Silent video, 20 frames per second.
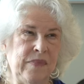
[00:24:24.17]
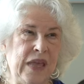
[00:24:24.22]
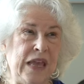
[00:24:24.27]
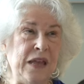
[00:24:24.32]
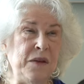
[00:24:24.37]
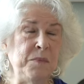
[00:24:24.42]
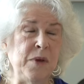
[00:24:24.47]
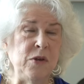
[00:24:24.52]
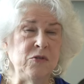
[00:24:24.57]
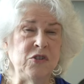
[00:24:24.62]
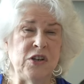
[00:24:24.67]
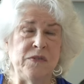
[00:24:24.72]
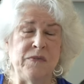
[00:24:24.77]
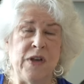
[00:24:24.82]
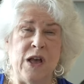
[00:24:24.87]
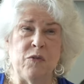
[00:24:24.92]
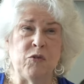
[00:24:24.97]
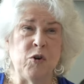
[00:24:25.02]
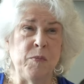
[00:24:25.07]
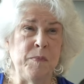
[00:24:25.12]
and most of
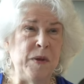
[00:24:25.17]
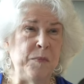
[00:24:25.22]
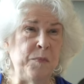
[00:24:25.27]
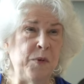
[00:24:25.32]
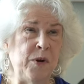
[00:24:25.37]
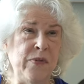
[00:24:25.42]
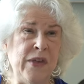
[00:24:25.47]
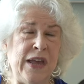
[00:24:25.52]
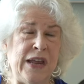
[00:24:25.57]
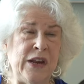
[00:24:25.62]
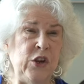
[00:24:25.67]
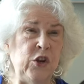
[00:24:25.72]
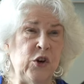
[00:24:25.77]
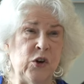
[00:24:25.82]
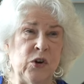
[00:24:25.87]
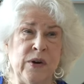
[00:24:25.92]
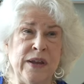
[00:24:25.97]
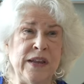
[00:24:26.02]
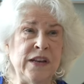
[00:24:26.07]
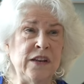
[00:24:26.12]
all, remember that
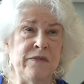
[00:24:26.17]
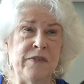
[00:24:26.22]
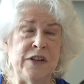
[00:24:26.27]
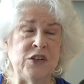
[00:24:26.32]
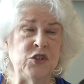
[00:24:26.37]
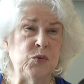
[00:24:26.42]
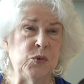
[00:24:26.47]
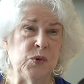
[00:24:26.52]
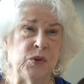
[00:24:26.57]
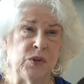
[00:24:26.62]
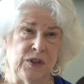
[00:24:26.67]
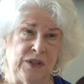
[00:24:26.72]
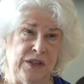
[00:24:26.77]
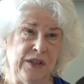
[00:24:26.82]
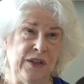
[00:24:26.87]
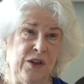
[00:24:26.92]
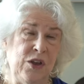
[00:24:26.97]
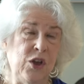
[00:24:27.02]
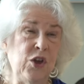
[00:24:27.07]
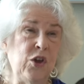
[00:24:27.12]
your individual
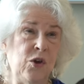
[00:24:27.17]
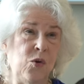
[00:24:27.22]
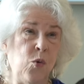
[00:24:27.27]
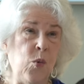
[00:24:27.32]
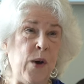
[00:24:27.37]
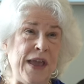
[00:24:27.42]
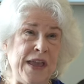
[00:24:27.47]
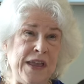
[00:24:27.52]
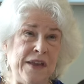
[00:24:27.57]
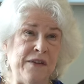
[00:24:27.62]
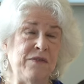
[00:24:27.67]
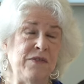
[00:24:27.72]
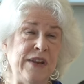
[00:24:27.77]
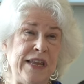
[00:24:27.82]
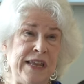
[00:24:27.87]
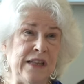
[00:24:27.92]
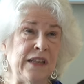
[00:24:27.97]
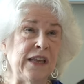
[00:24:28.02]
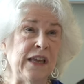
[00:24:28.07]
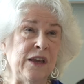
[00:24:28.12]
way of
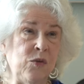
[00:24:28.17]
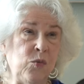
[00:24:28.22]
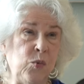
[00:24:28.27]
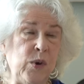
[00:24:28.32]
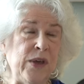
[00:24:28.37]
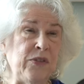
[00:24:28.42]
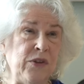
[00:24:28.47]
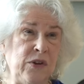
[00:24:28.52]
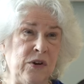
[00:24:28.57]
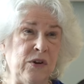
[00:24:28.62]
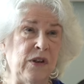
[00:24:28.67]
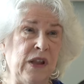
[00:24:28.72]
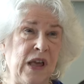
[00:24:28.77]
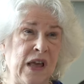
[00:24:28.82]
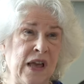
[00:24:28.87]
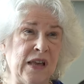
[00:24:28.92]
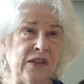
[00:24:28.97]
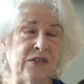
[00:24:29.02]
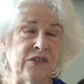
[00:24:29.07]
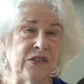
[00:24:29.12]
dealing with your
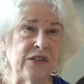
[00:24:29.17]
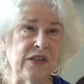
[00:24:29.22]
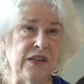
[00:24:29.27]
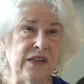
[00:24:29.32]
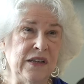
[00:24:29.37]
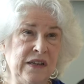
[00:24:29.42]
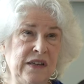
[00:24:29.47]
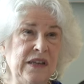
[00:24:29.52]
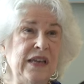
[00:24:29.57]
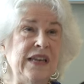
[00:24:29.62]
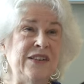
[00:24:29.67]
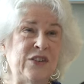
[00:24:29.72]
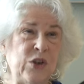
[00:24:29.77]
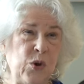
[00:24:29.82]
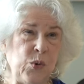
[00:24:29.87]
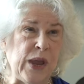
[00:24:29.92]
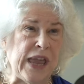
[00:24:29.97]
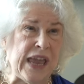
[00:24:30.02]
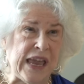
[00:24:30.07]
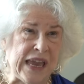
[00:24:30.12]
loss is
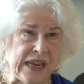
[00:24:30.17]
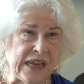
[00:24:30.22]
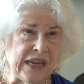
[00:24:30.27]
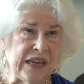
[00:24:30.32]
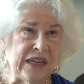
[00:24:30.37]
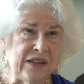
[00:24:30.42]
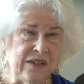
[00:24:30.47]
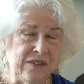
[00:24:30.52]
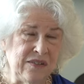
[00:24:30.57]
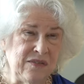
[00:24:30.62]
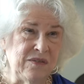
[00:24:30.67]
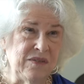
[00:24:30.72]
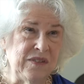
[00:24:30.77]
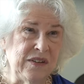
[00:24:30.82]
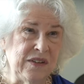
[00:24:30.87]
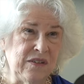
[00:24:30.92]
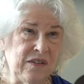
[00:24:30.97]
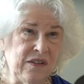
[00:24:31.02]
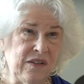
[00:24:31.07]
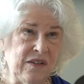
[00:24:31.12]
okay.
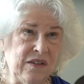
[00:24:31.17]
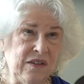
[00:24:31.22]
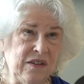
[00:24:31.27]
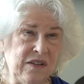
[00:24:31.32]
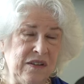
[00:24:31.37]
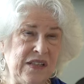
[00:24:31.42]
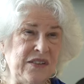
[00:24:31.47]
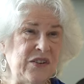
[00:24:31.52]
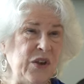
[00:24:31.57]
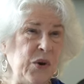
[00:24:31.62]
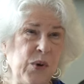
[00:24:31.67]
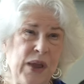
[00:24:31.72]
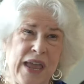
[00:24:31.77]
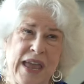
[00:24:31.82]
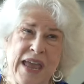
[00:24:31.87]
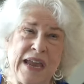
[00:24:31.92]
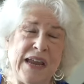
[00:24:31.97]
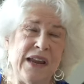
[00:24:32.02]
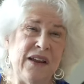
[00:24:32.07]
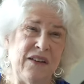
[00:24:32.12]
It's
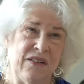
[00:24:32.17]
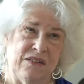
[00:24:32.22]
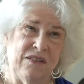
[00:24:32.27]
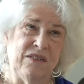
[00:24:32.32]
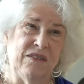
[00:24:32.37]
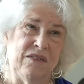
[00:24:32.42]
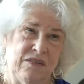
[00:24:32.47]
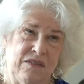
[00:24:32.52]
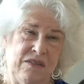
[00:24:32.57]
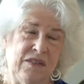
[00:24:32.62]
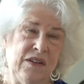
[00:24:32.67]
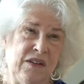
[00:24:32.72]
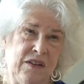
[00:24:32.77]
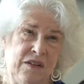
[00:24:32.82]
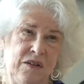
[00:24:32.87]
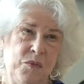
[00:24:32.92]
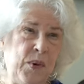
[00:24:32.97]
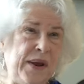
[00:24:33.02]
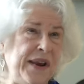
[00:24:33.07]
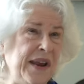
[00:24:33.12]
okay,
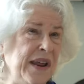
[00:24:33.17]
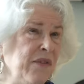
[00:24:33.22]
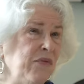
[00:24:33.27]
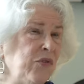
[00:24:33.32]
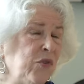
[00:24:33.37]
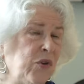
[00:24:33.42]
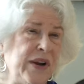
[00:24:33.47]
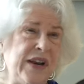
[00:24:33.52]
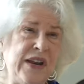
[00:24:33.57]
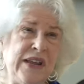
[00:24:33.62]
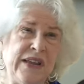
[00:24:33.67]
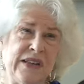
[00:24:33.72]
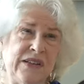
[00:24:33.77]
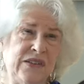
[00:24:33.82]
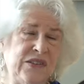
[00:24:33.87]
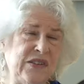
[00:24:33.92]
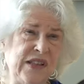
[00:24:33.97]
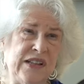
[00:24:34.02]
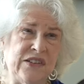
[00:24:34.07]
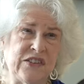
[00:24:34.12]
whatever it
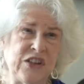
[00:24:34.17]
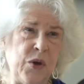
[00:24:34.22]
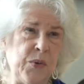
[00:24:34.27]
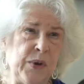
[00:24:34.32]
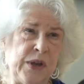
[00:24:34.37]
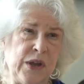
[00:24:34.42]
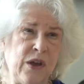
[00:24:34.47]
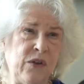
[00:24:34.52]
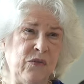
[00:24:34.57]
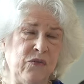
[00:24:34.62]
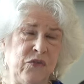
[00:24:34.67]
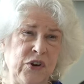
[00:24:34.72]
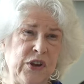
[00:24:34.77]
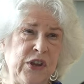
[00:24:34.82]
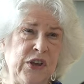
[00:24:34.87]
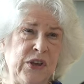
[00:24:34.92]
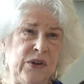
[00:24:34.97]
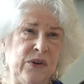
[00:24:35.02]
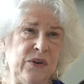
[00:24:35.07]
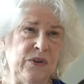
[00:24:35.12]
is that's going on for
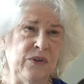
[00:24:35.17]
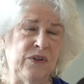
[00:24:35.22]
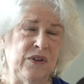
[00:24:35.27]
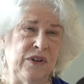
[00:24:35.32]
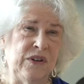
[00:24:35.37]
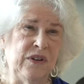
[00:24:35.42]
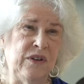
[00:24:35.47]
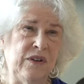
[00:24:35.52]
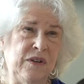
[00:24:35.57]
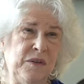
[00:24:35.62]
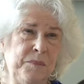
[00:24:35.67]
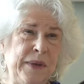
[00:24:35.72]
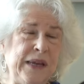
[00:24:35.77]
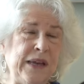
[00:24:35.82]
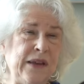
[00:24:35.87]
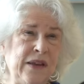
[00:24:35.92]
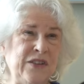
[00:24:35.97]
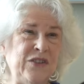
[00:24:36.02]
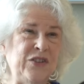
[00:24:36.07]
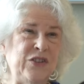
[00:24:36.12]
you,
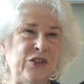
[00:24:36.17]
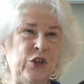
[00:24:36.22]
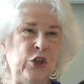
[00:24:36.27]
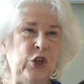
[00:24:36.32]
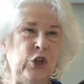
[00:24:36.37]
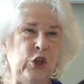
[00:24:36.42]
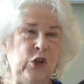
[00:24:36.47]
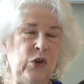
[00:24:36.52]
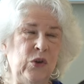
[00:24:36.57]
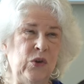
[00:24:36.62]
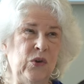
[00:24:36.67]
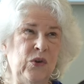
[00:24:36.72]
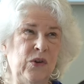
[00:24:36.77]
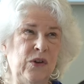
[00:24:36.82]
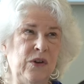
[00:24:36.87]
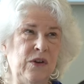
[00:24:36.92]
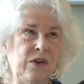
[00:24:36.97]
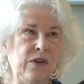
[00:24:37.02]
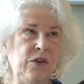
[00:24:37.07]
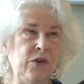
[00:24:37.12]
because
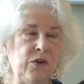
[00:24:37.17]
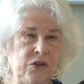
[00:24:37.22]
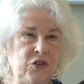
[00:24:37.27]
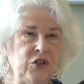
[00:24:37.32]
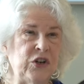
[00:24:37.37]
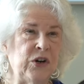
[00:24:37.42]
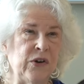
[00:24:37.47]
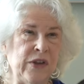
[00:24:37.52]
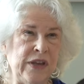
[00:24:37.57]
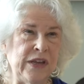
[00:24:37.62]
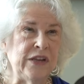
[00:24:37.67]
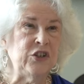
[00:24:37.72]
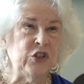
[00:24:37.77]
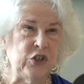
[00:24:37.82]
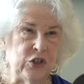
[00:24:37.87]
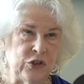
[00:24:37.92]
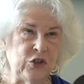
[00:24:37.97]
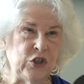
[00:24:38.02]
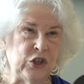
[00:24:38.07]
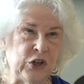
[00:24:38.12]
your journey
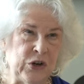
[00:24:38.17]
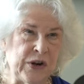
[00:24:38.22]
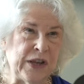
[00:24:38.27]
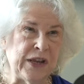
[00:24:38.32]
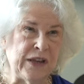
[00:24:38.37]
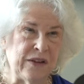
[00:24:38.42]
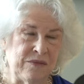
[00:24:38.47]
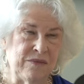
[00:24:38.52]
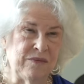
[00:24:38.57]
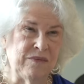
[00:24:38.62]
is your journey.